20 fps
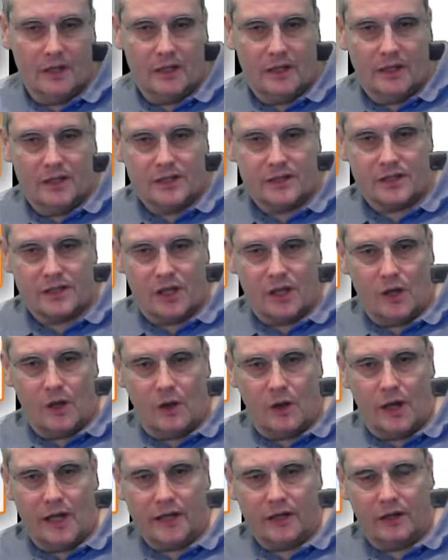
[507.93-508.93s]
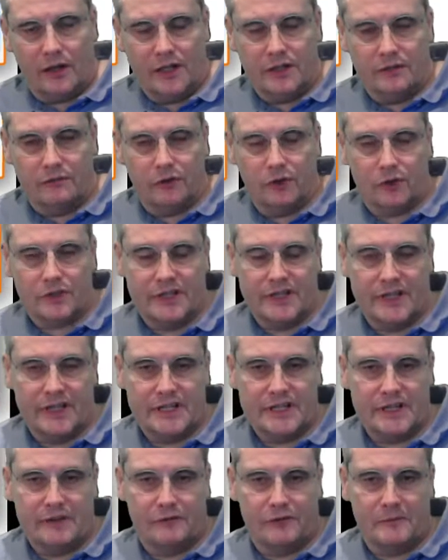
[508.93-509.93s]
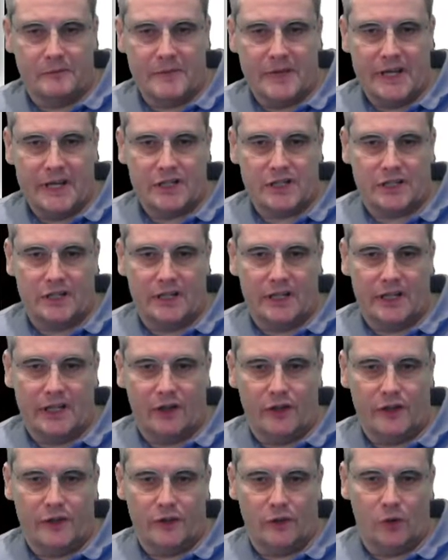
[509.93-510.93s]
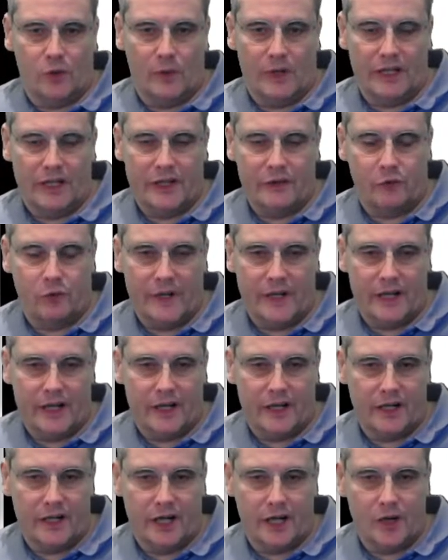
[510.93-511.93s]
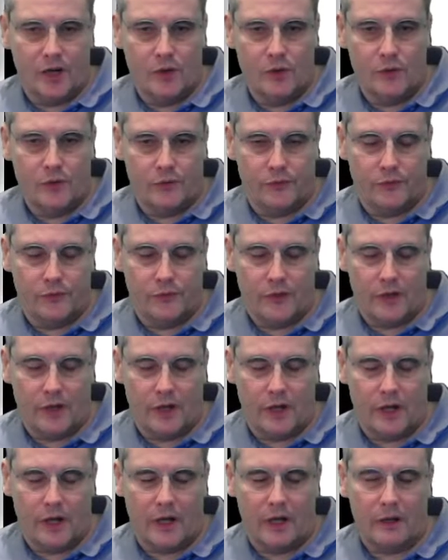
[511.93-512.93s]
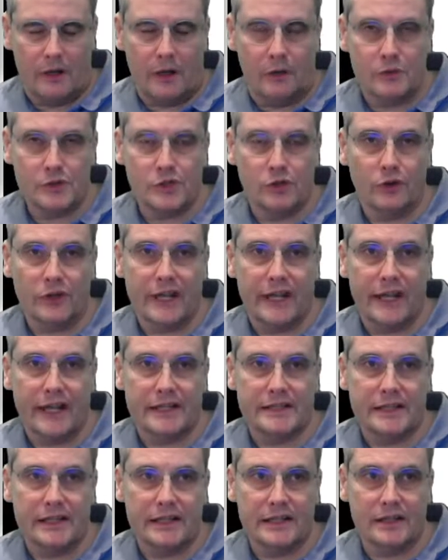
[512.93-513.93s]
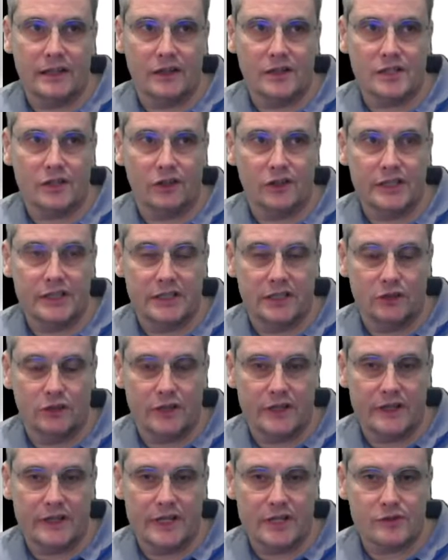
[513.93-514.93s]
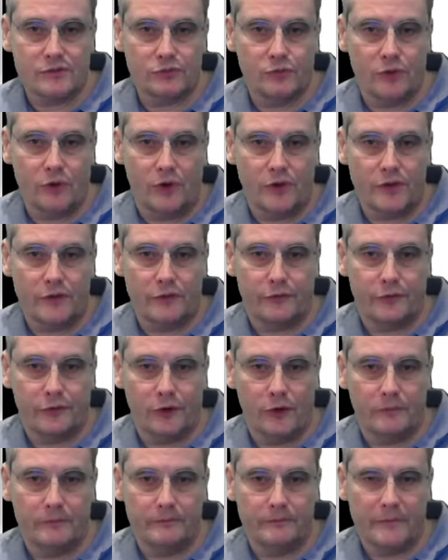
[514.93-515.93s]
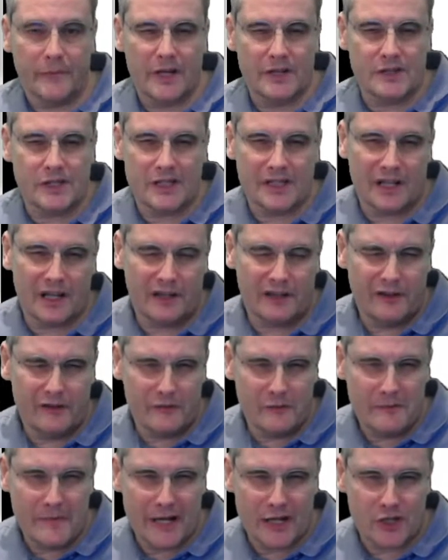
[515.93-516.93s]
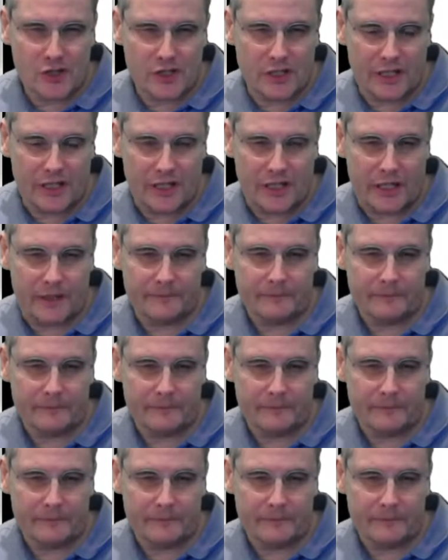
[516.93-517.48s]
So I kind of looked at this information and I thought, well, if we're going to go, I was looking at it, I started to look at this rather from, because there's kind of a mixture here.